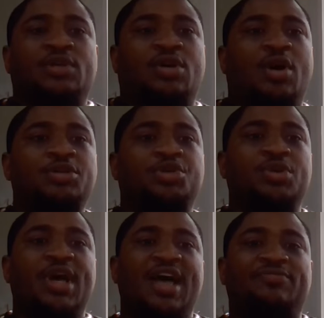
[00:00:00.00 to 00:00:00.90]
cause you
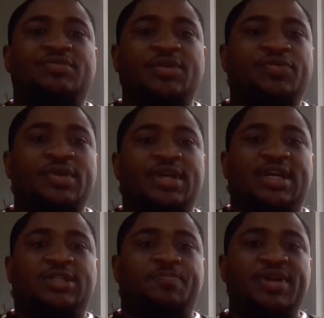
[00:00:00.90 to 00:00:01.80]
to have different
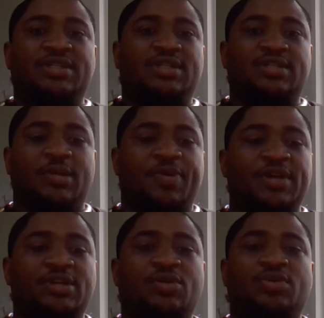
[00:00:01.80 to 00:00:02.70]
expenses
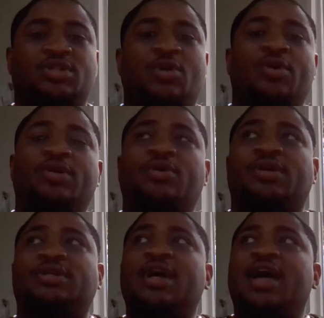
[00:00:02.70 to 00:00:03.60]
depending on what's going
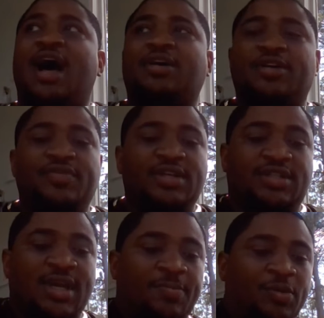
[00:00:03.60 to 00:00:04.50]
on. I'll give an
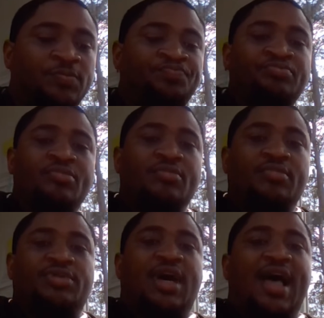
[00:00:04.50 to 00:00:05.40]
example.
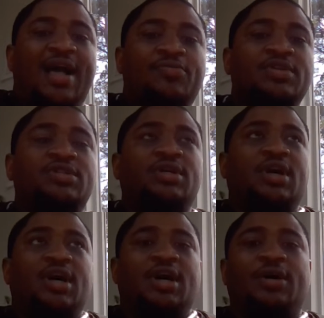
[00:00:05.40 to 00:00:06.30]
The average
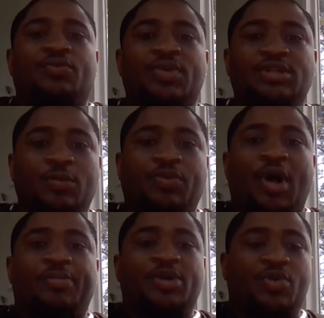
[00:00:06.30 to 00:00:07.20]
rental
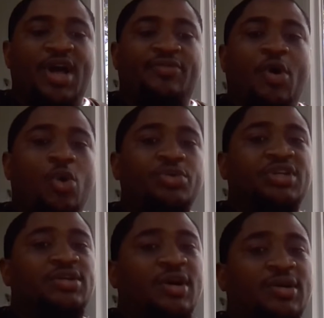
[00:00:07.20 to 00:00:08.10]
property will have
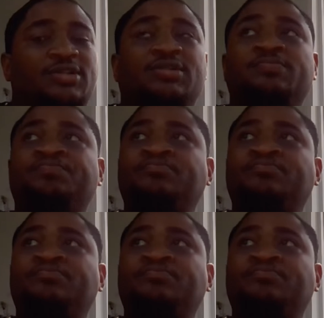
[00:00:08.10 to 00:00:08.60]
holding costs.